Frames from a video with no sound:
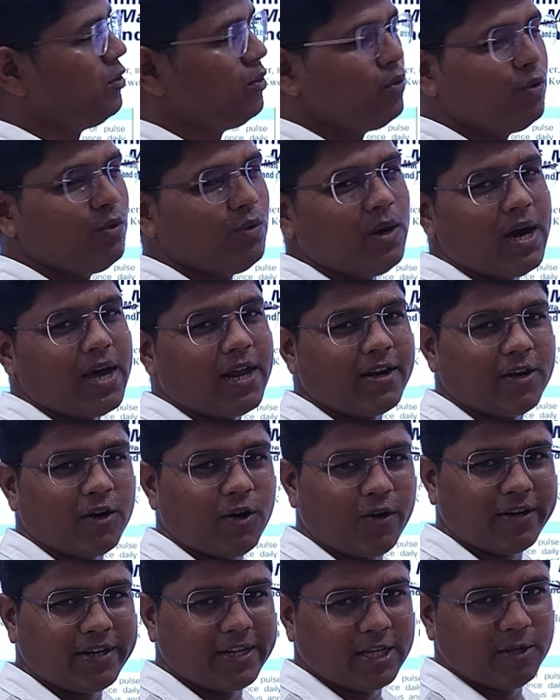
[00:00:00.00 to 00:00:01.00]
You are
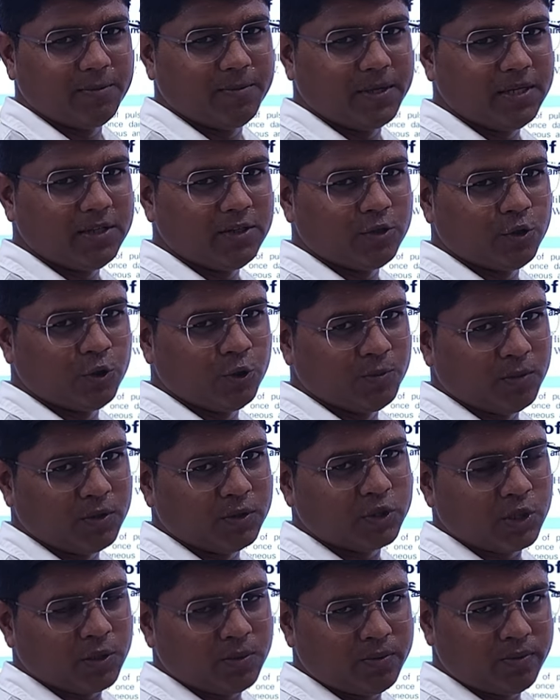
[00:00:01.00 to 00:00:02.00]
not giving too
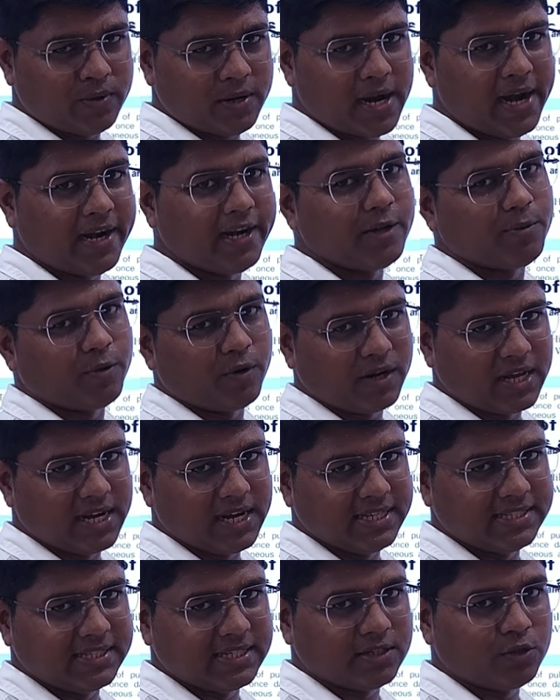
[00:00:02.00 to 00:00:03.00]
much of
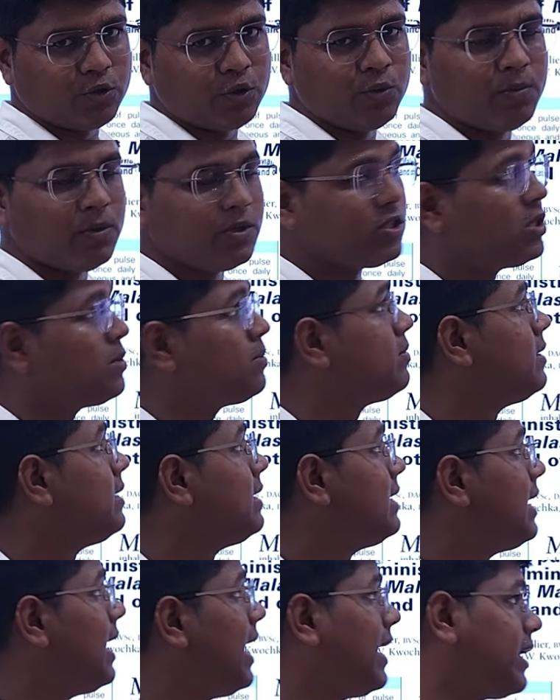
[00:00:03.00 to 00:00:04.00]
antifungal agent. Too much
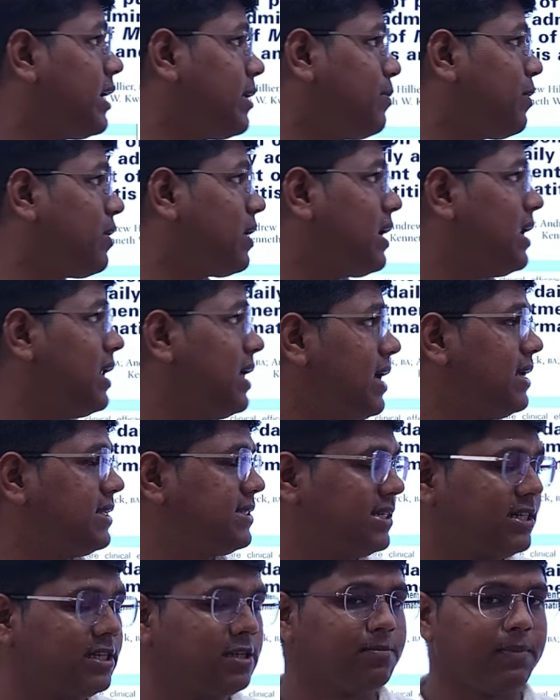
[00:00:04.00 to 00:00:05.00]
of antifungal
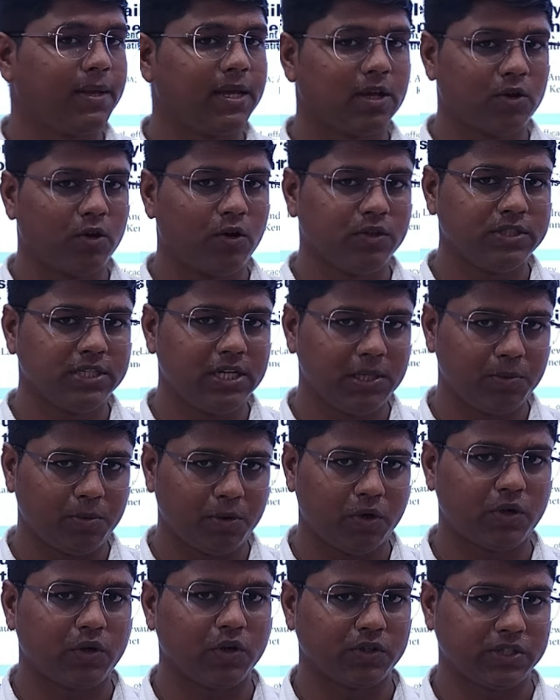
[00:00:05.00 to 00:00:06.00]
agent may cause
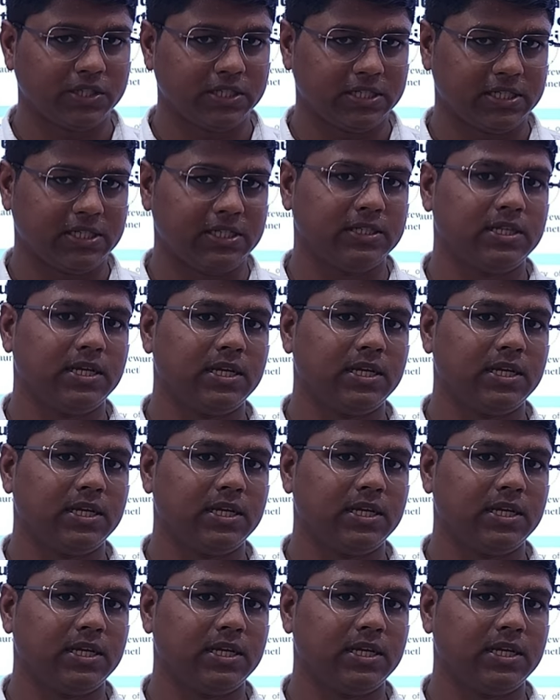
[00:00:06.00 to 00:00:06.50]
liver toxicity.